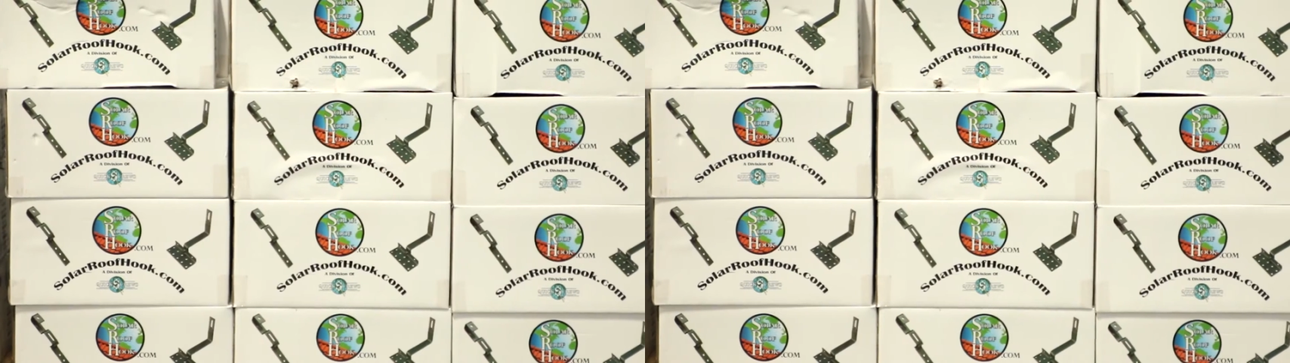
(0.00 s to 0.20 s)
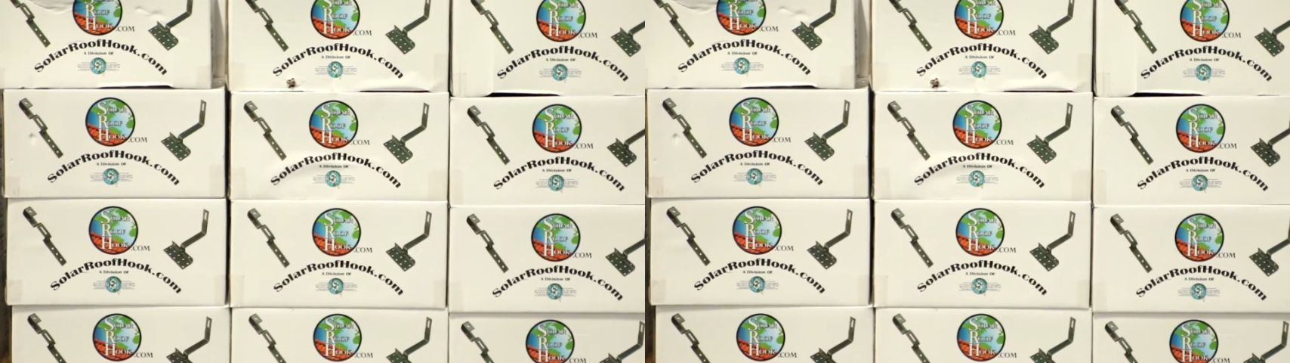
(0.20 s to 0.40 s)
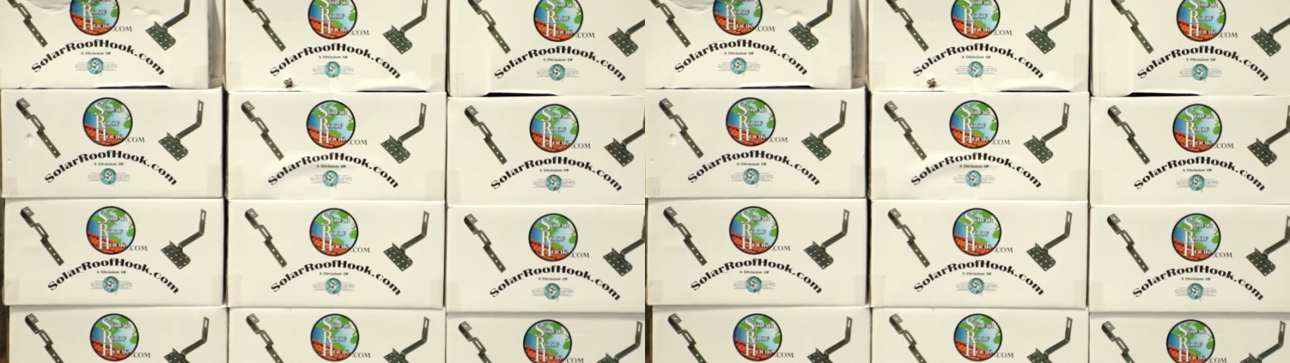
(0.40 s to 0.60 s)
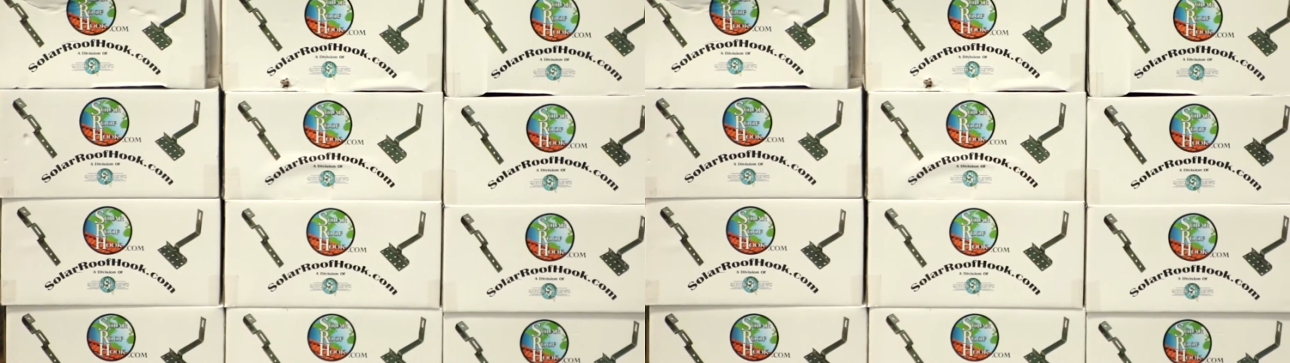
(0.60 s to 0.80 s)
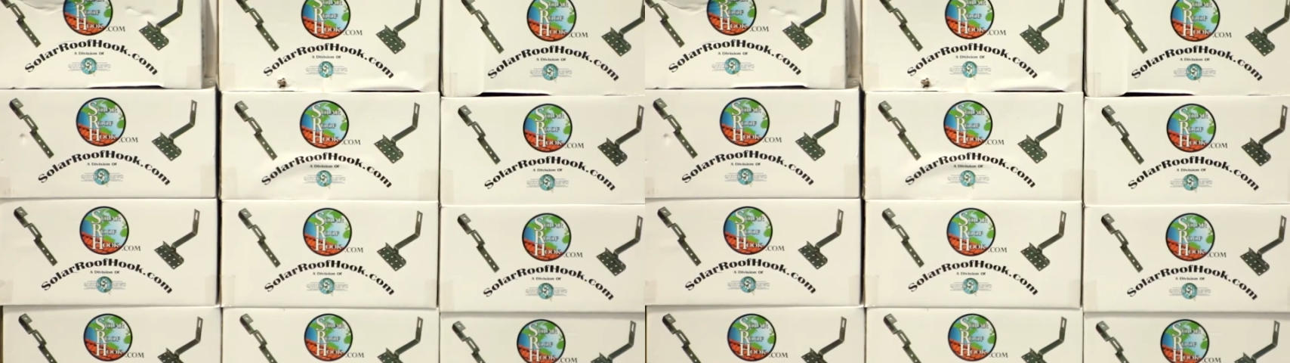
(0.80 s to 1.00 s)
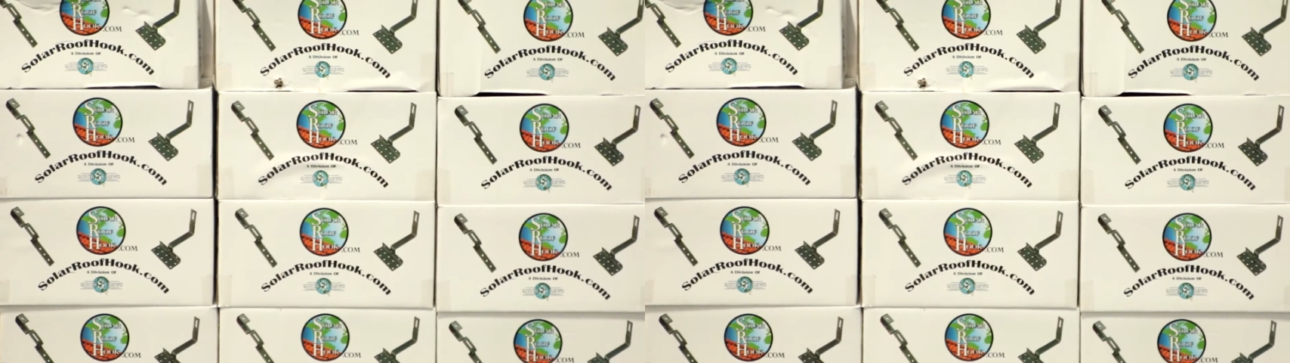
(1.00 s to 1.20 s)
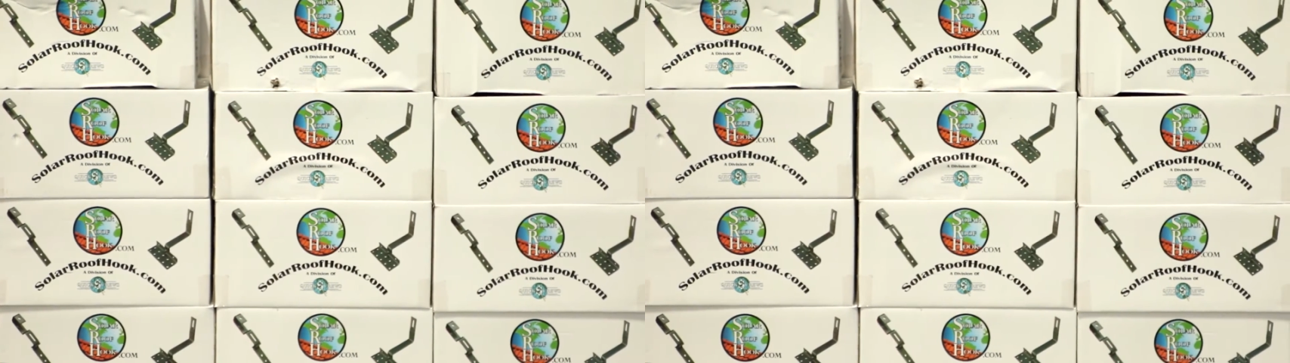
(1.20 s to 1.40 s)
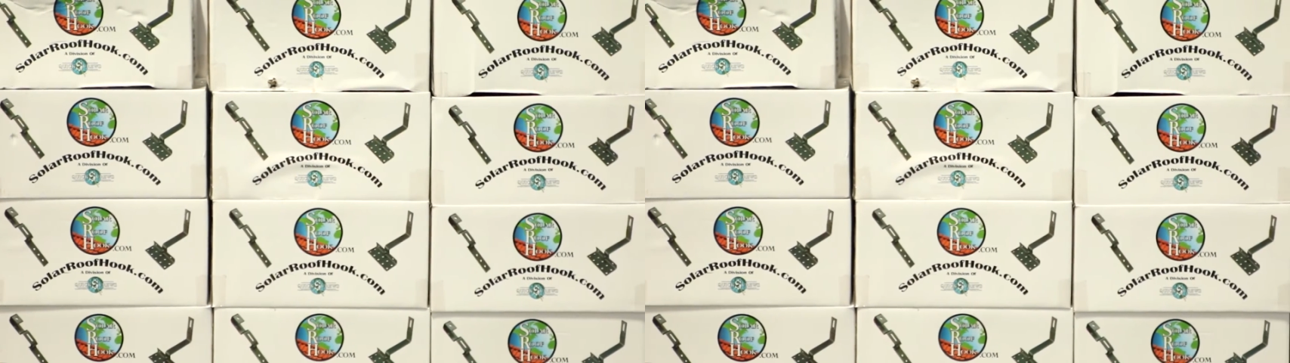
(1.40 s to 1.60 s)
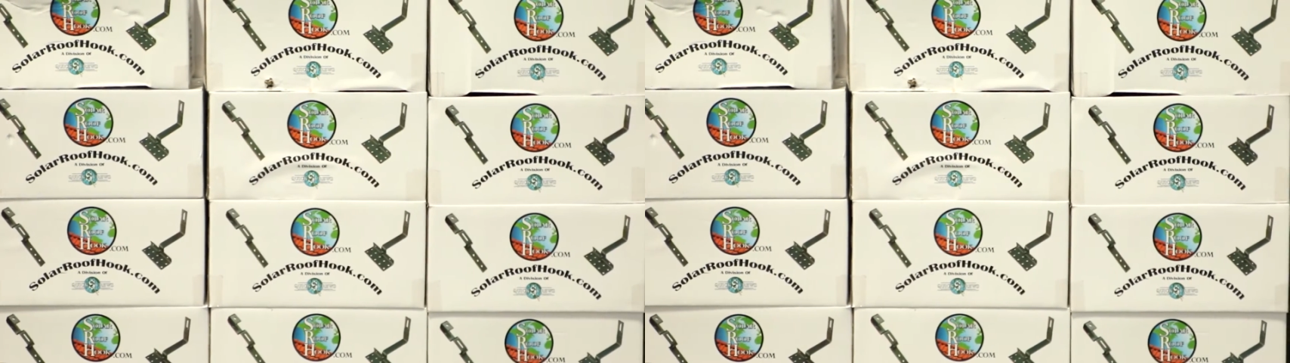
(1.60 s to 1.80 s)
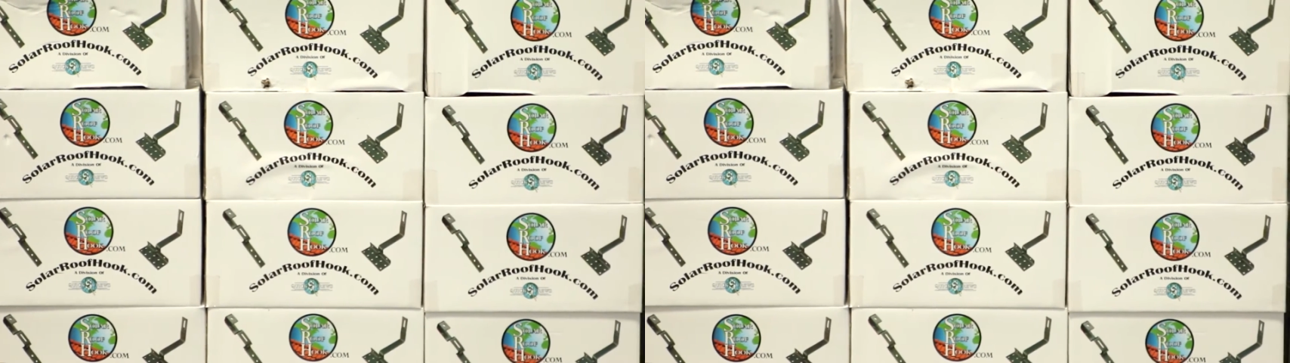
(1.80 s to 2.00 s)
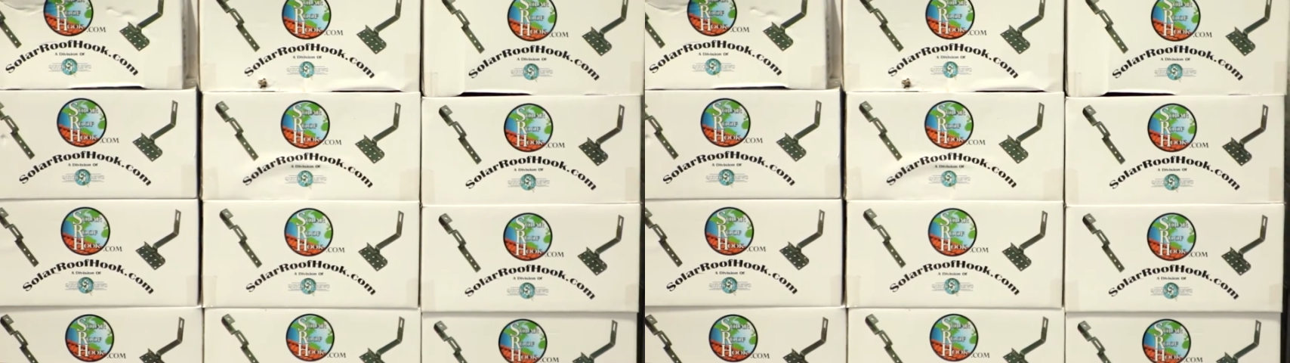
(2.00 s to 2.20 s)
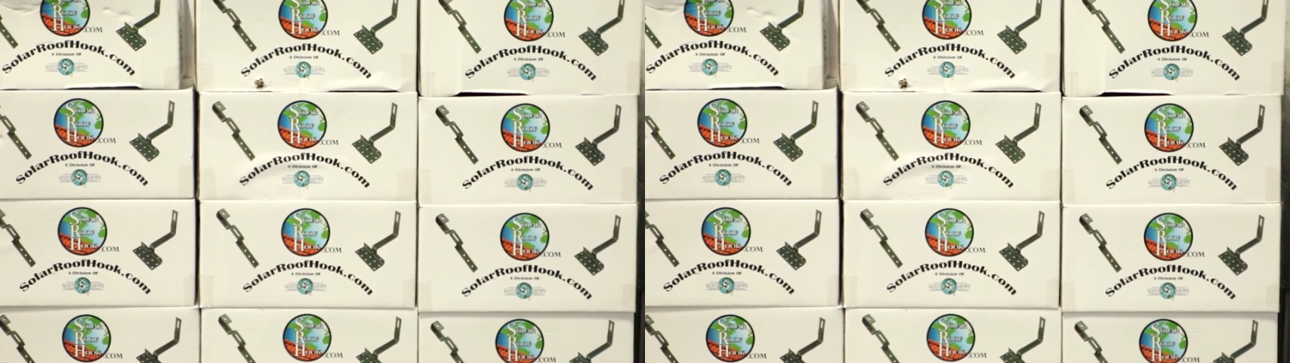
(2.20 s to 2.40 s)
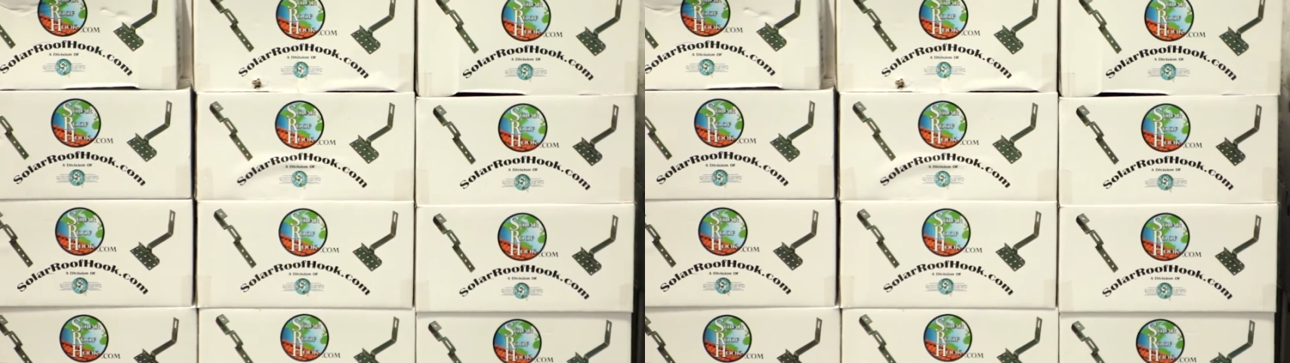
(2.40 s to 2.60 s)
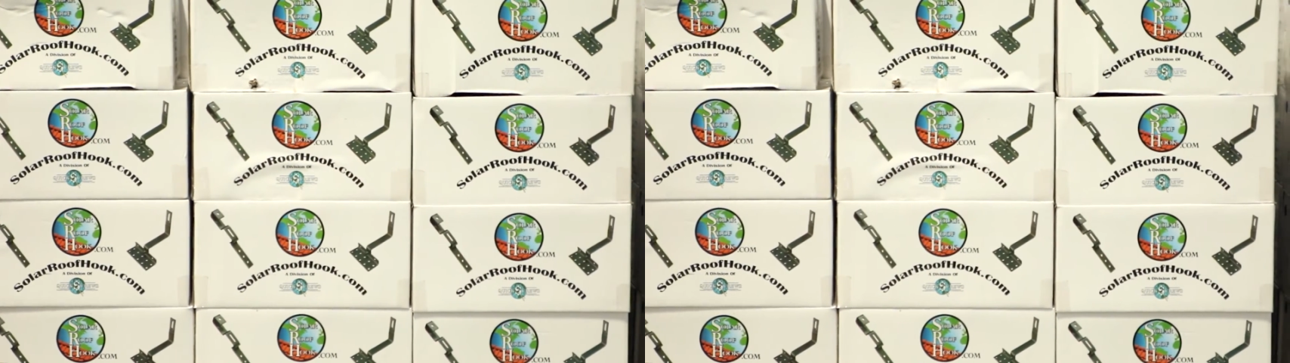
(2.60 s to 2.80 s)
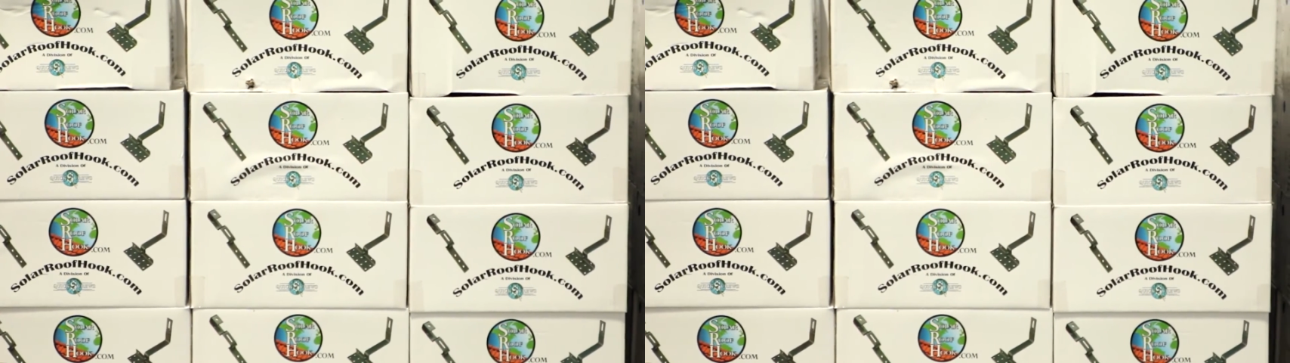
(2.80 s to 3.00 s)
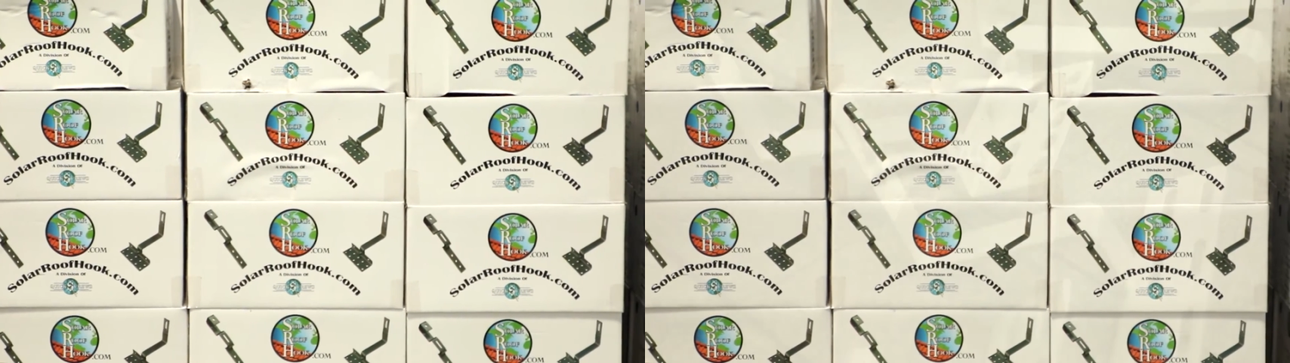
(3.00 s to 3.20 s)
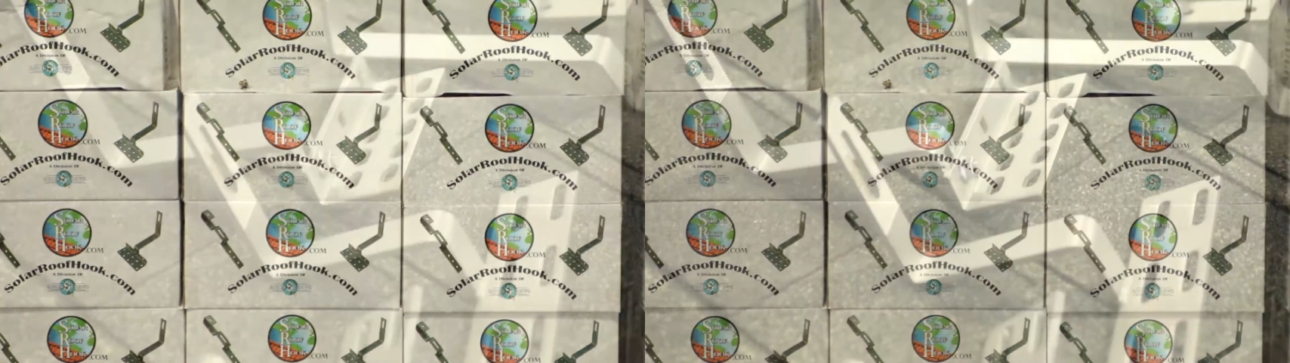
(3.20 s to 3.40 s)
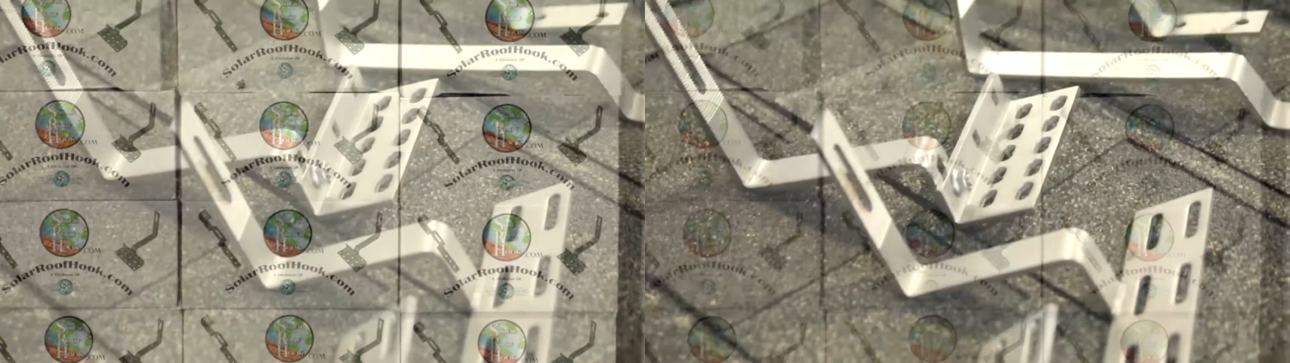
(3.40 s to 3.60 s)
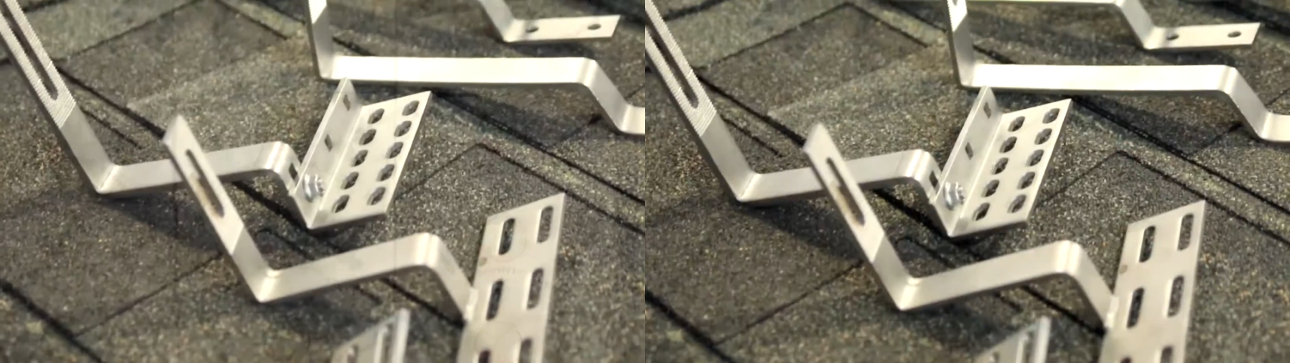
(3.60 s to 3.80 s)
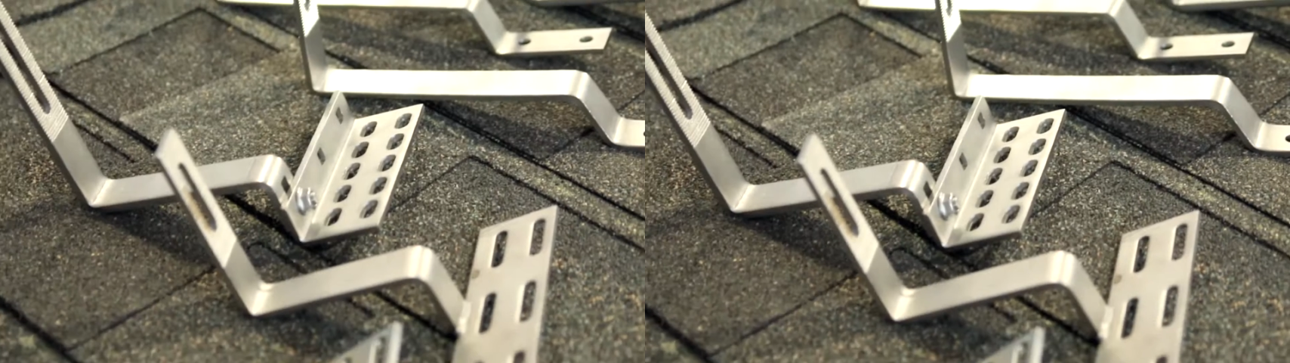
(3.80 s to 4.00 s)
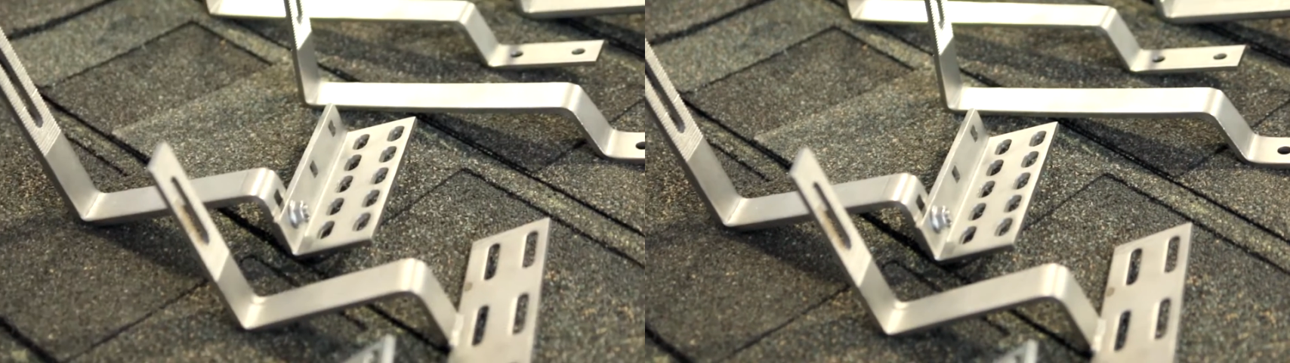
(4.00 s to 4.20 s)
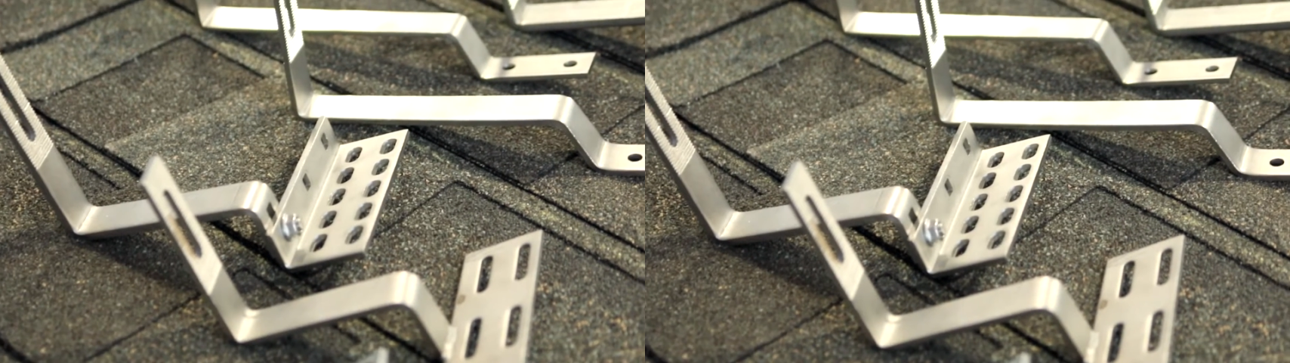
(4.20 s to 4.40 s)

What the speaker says: No face is visible, so there are no lips to read.